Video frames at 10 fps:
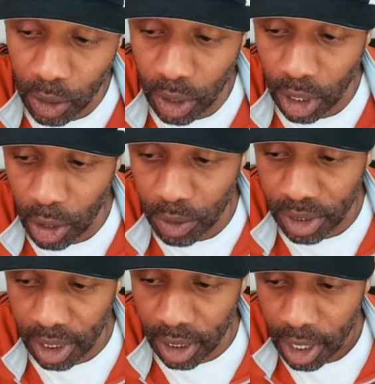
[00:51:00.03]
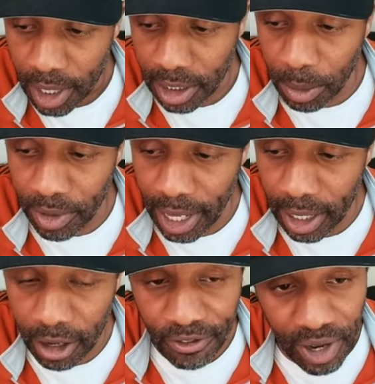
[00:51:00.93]
can go see some of that
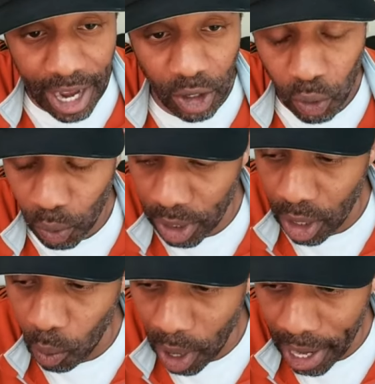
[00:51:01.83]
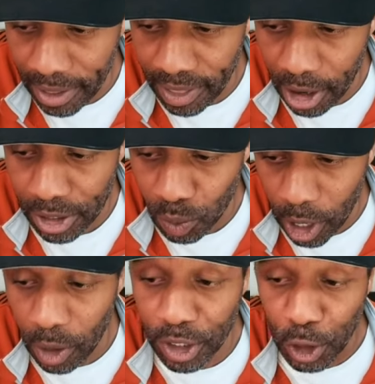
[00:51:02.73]
uh, Flat Creek wine there as
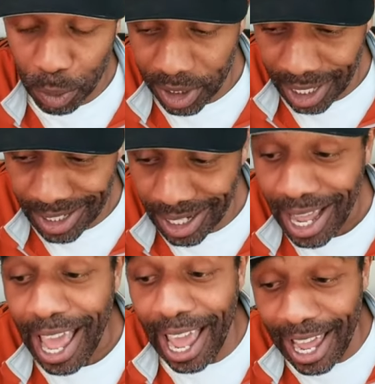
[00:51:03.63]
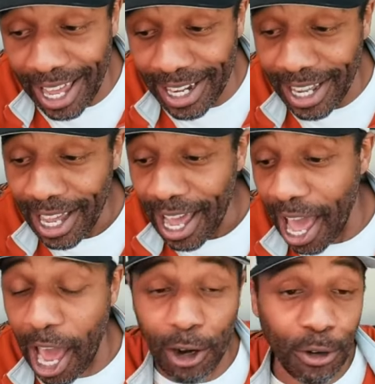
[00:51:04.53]
well, the Super Texan. And
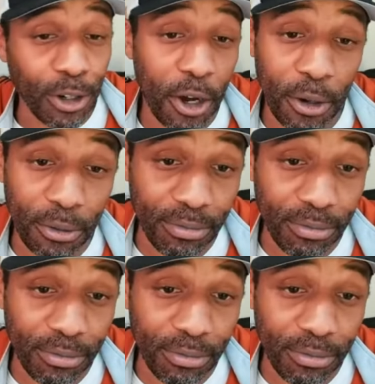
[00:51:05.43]
I don't know